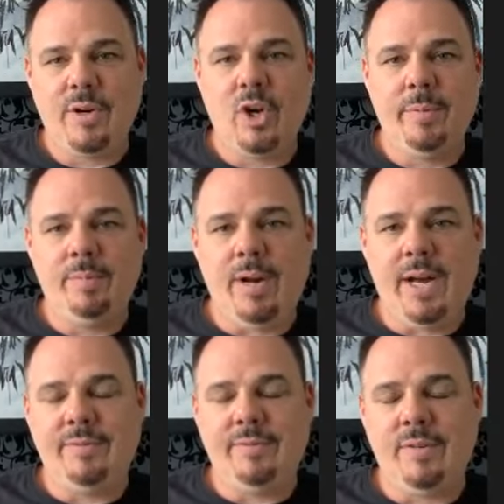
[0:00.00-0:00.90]
for
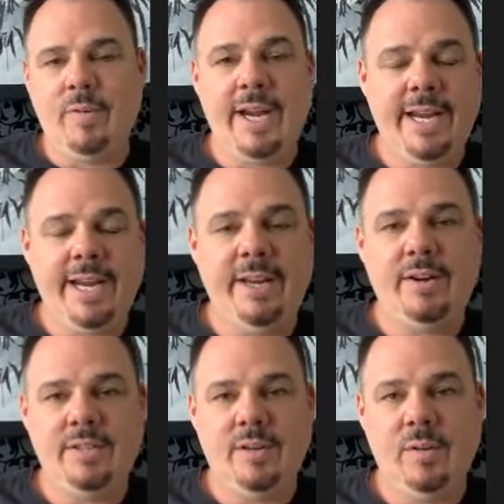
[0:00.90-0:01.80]
Kobe Bryant for over
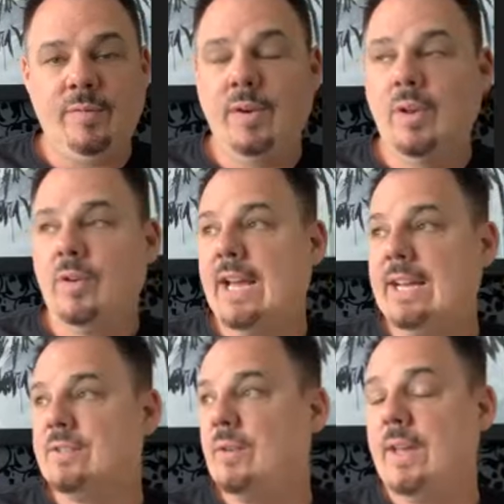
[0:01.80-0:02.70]
eight years. I don't know if you
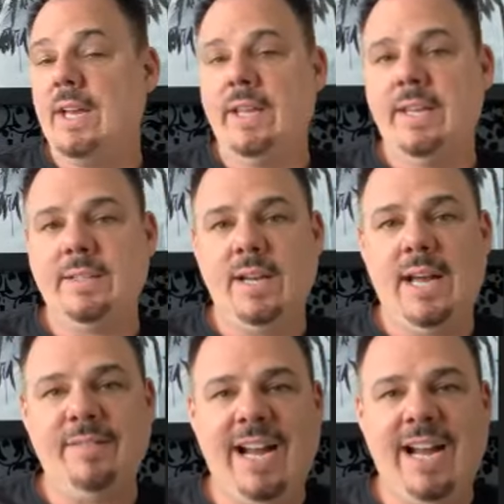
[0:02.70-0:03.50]
know, you guys know who that is.